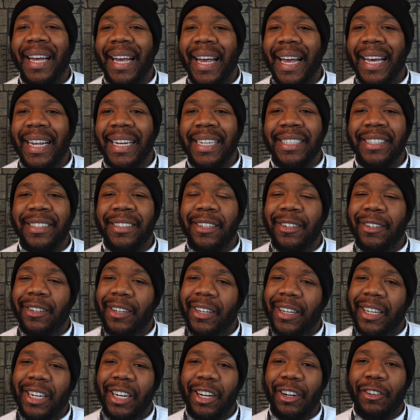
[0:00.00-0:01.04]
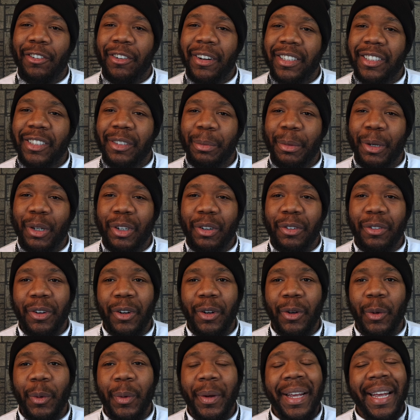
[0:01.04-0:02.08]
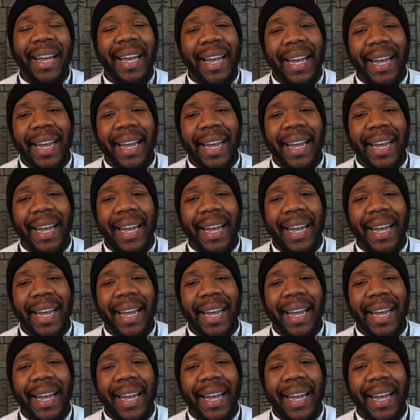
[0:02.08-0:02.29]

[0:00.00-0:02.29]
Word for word: and it's still looking aggressive on the road.